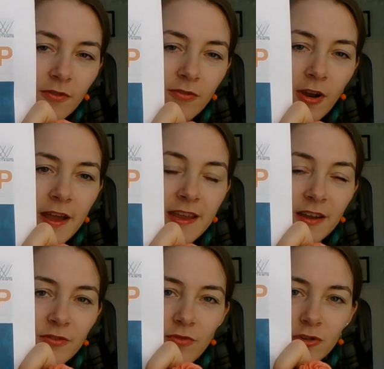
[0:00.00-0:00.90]

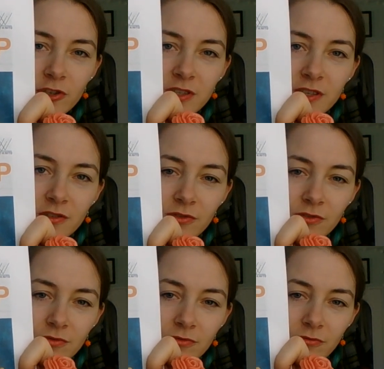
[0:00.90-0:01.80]
Flying Foxtail
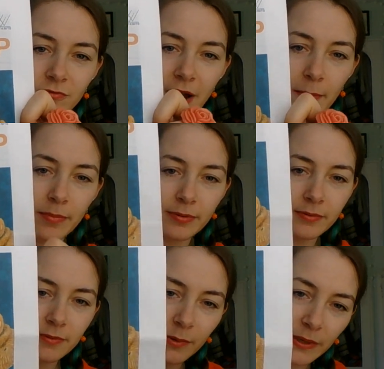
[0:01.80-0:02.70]
Wrap
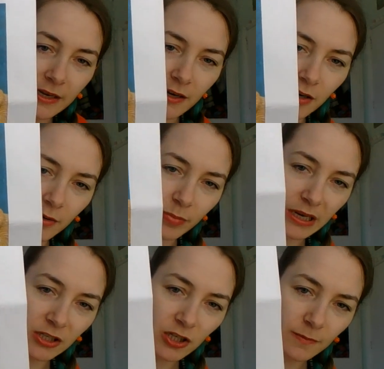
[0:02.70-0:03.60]
with another
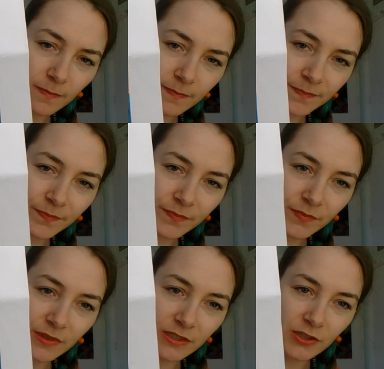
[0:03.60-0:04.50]
picture.
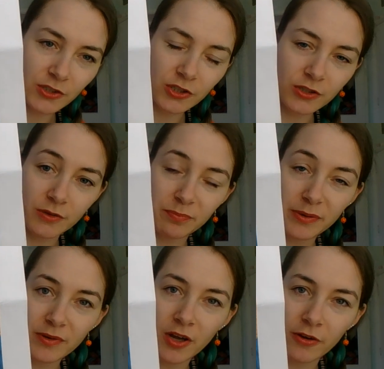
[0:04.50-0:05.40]
This is just the
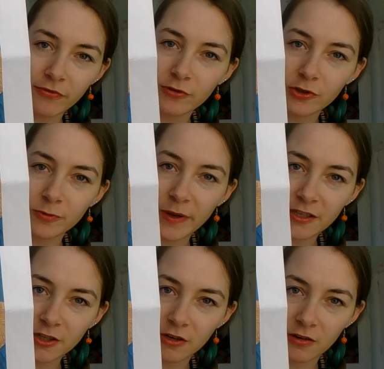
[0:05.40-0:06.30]
first
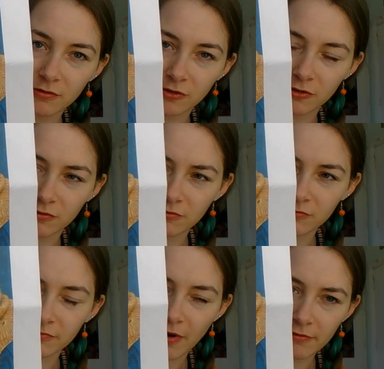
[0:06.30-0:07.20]
page on your
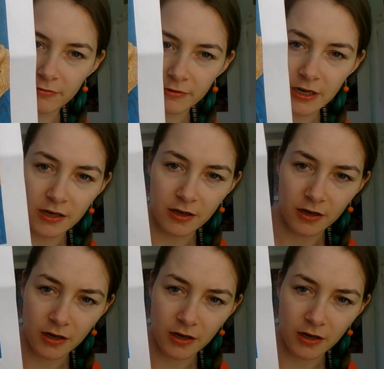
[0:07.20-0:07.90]
Ravelry,